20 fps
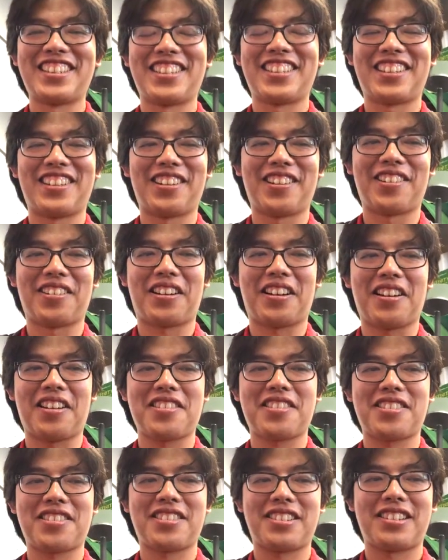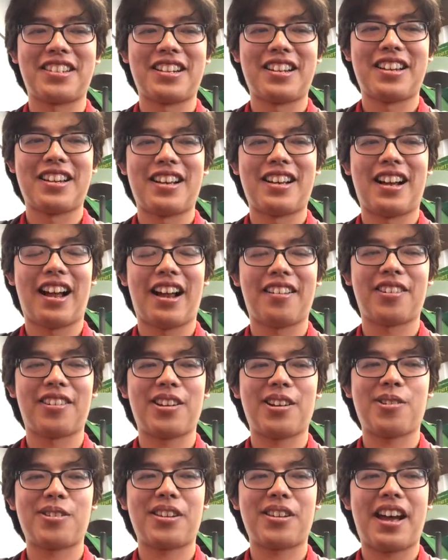Oh gosh, I don't know.
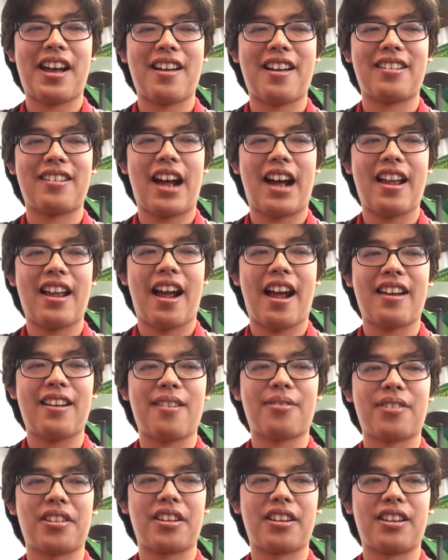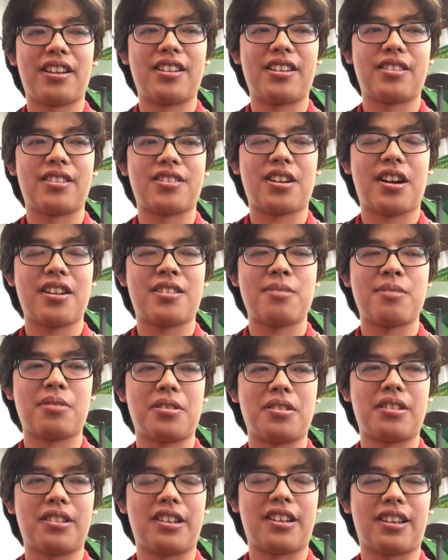Yeah, I definitely tried to put
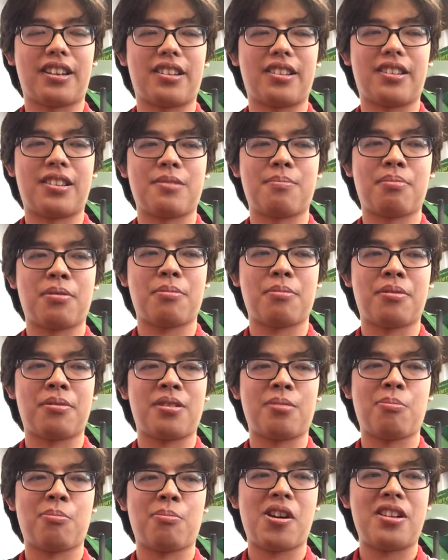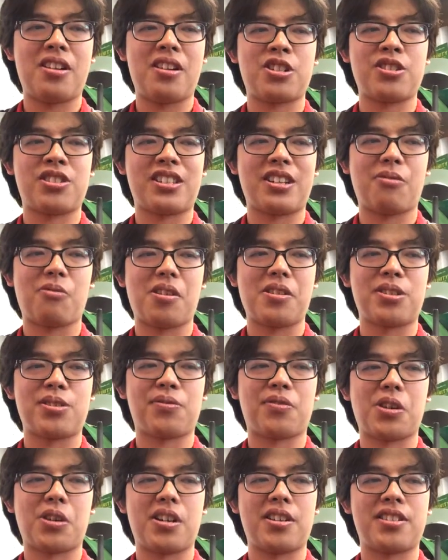the more interesting ones
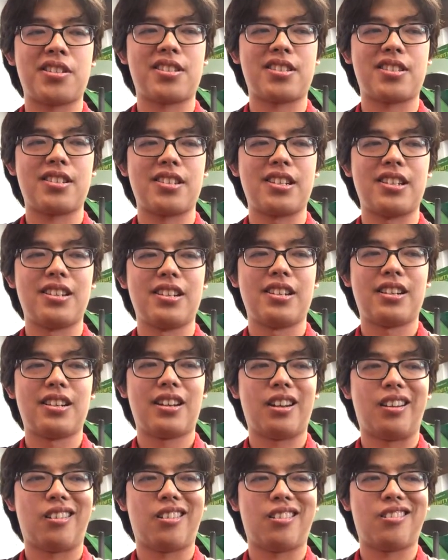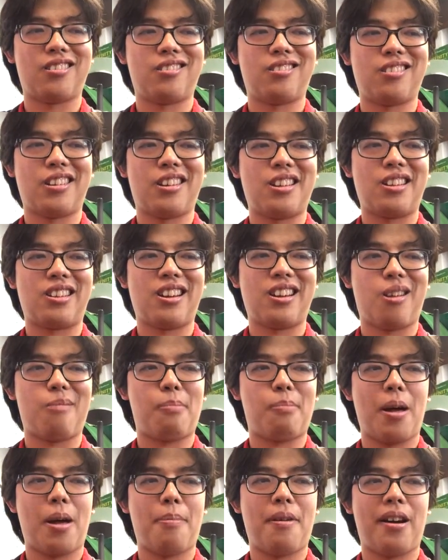first, and yeah,
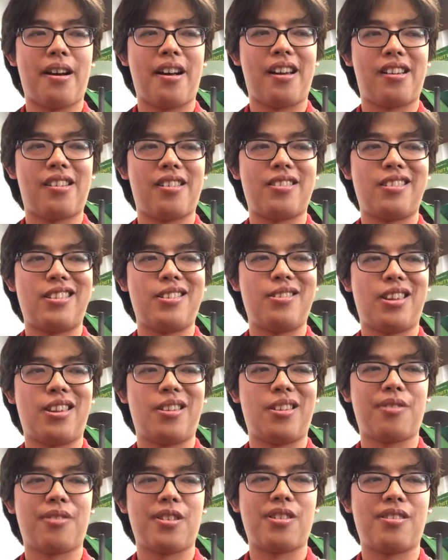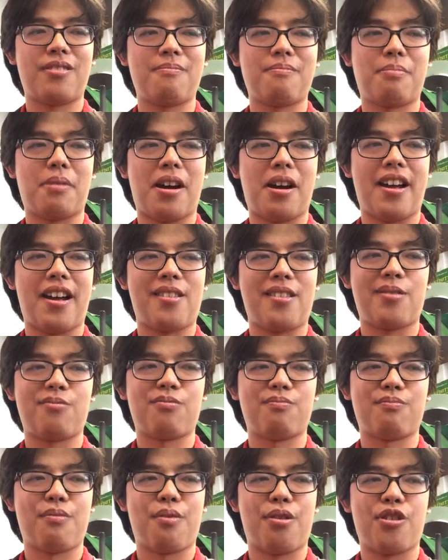even by
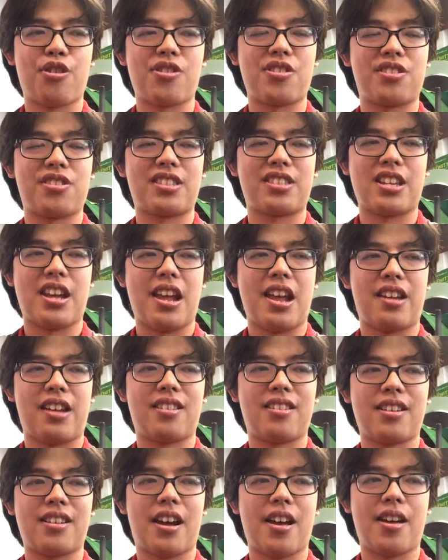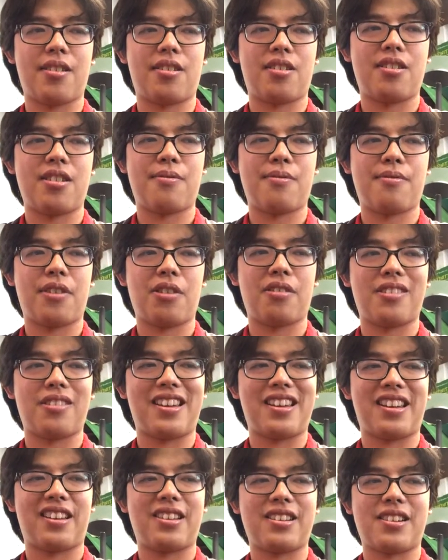Thursday, I already felt
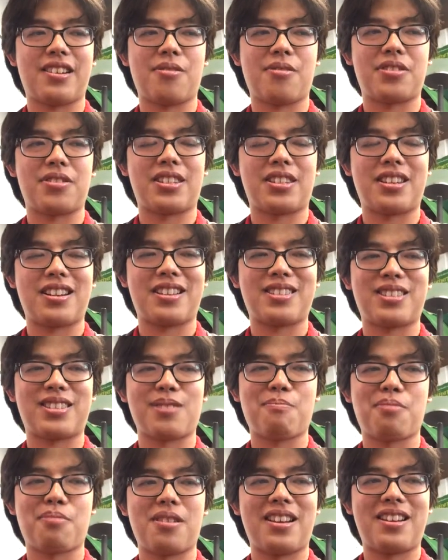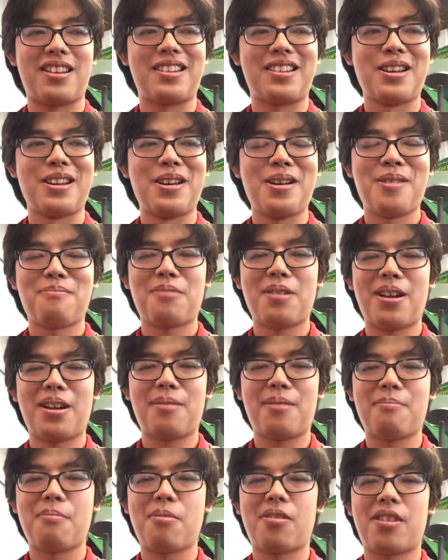like I was getting some pretty
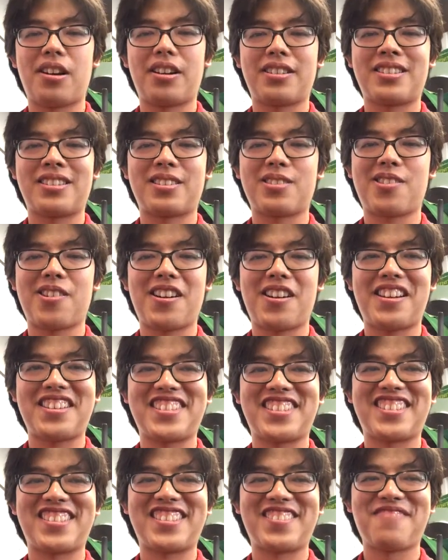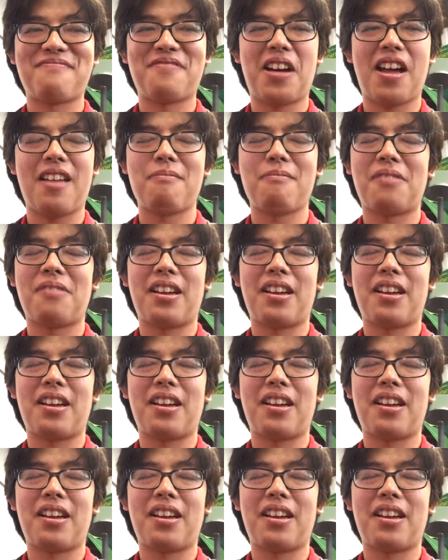boring stories. But